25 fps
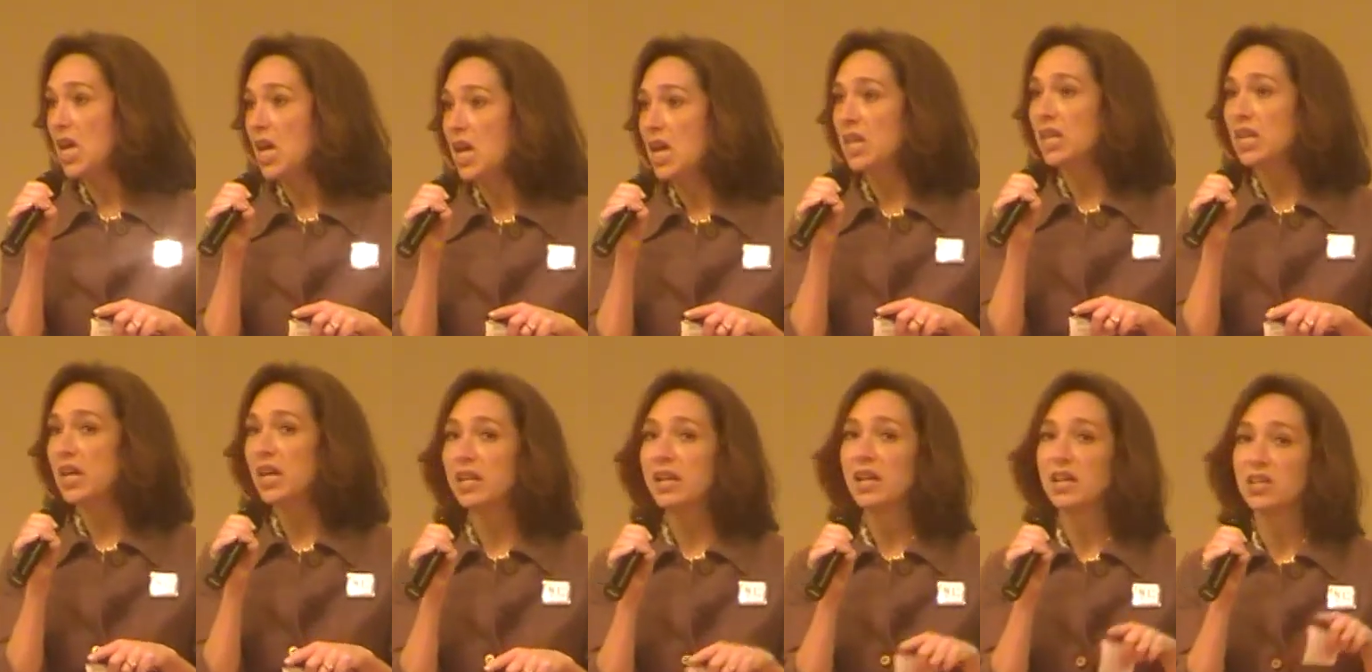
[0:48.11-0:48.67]
and
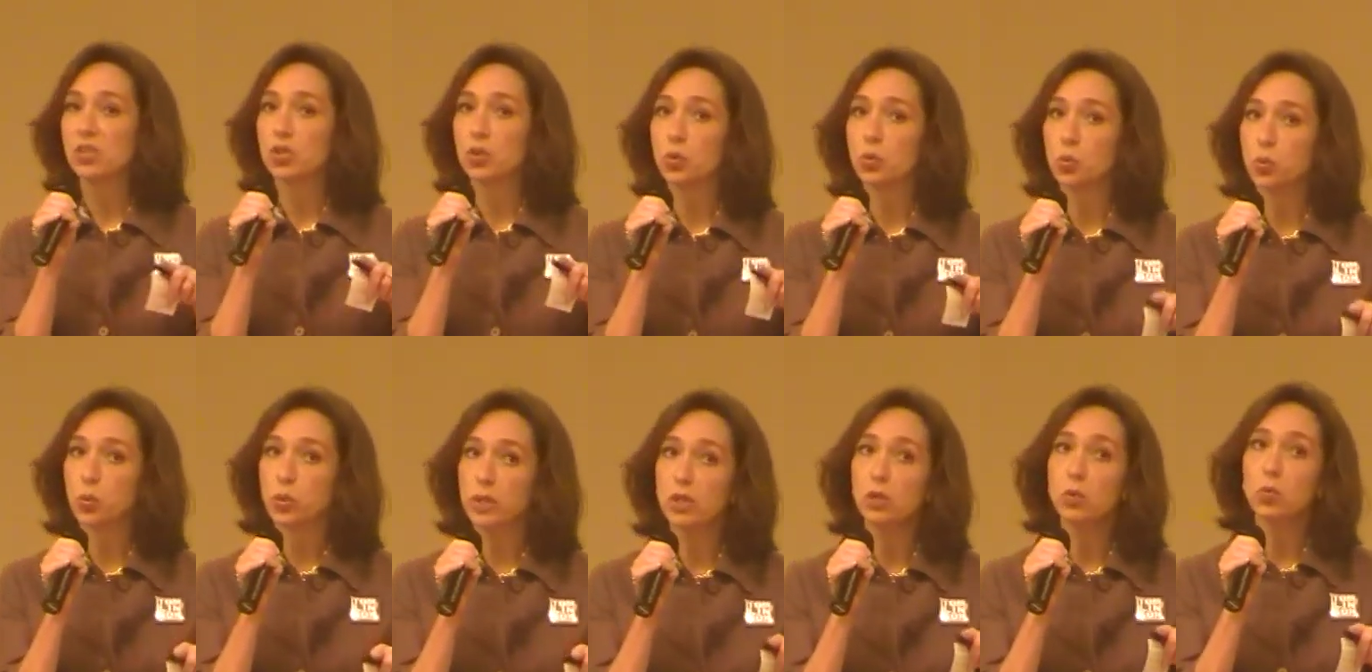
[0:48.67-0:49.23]
yet has the
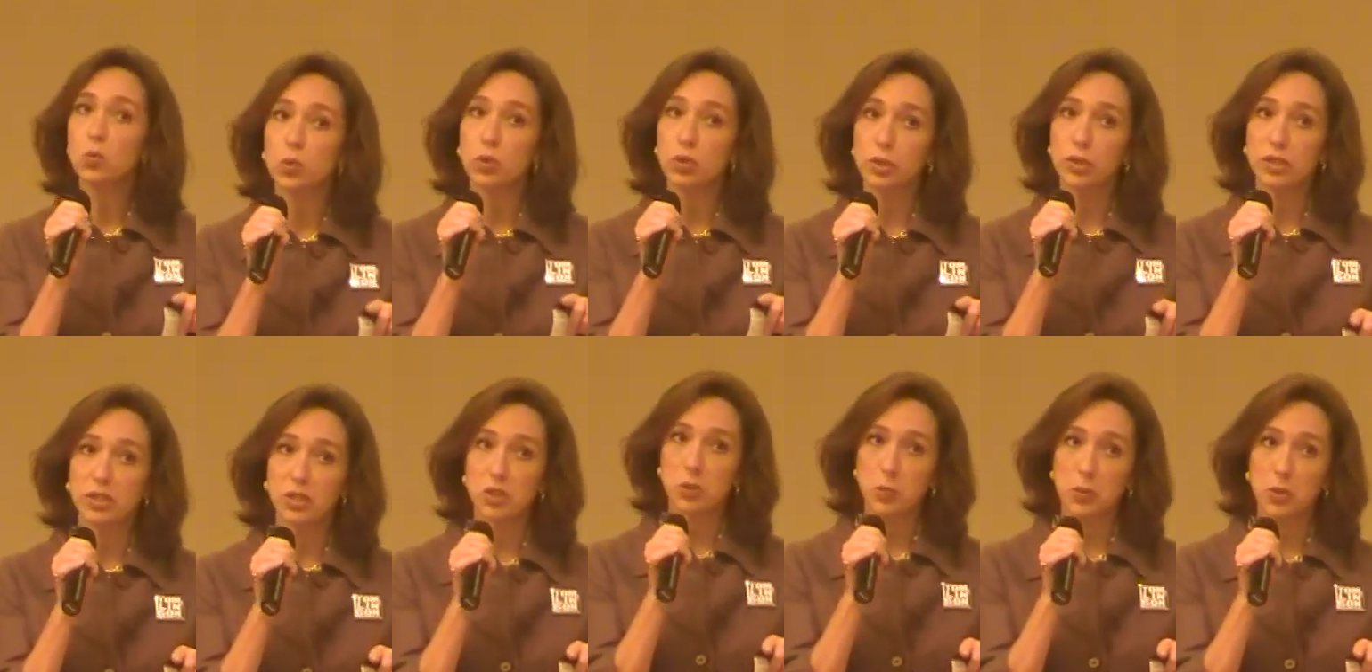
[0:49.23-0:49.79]
real-world
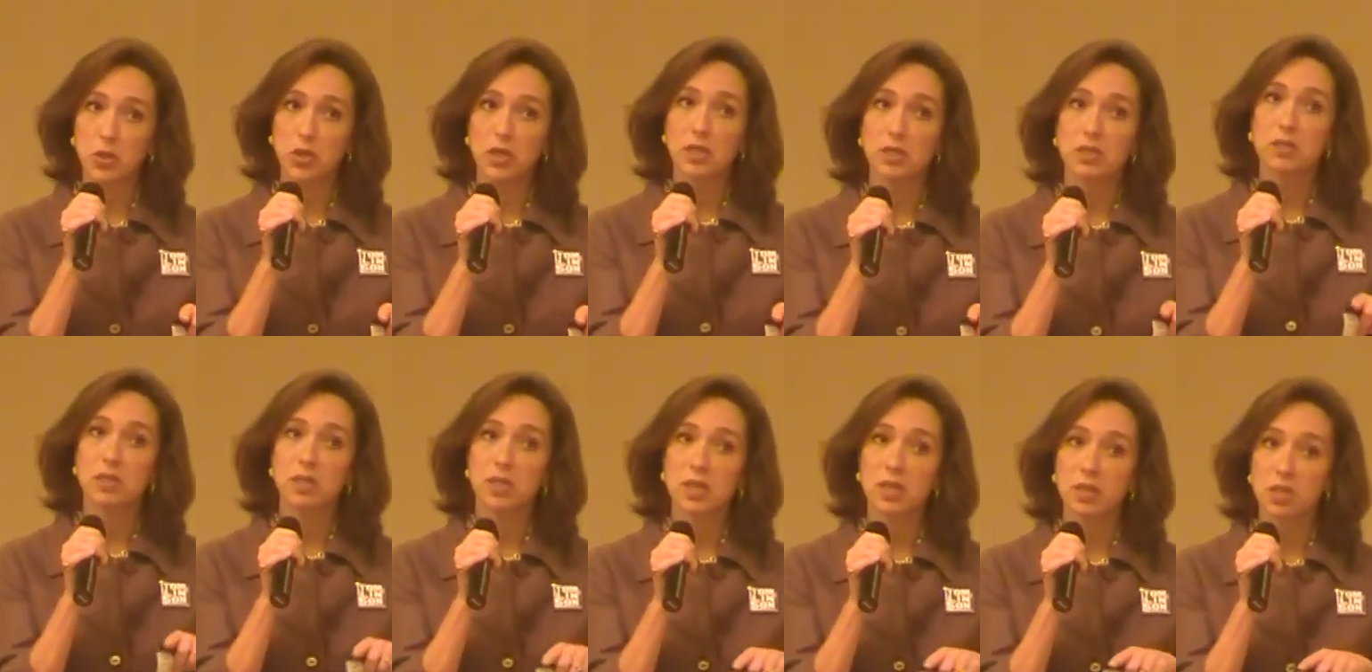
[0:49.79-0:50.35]
experience
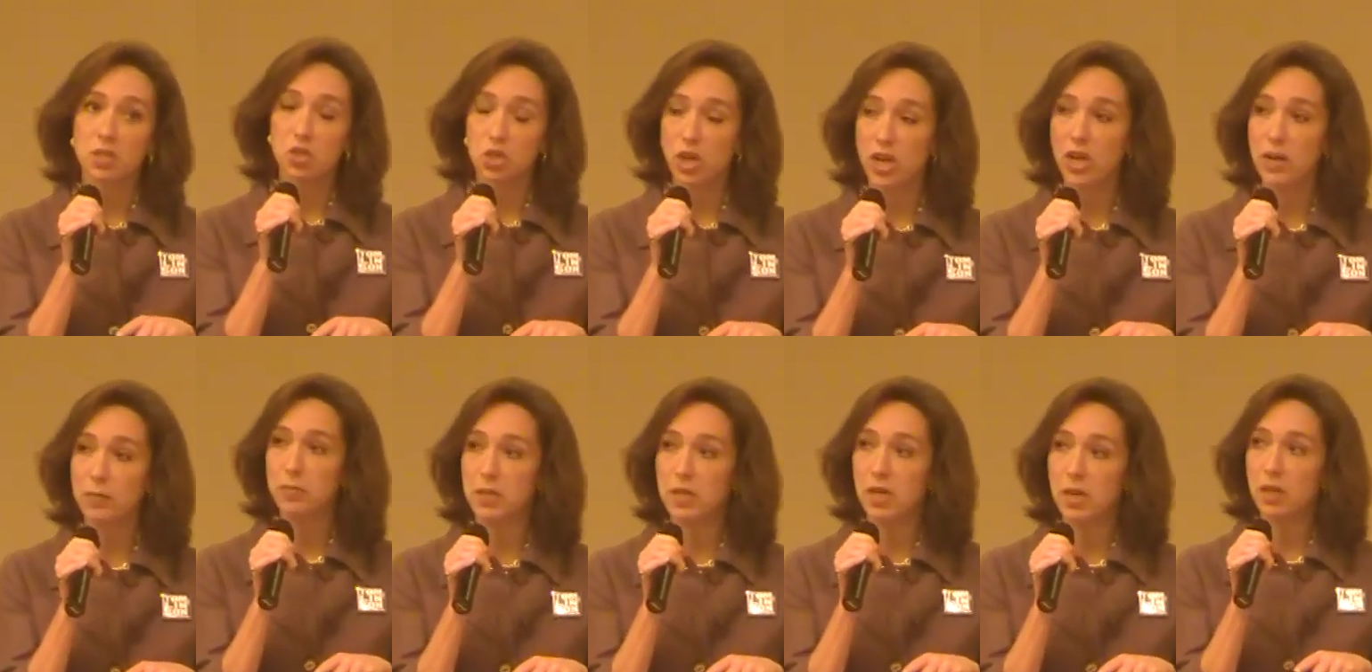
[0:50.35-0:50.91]
to get the
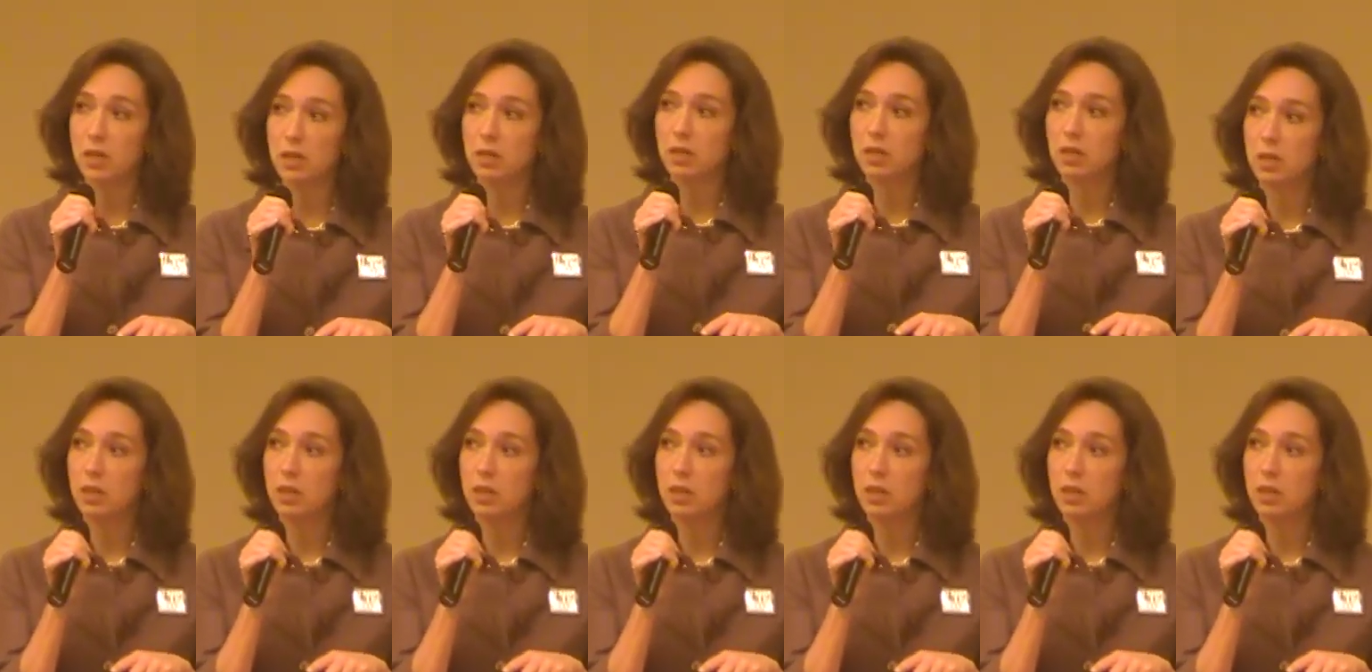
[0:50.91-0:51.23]
job done.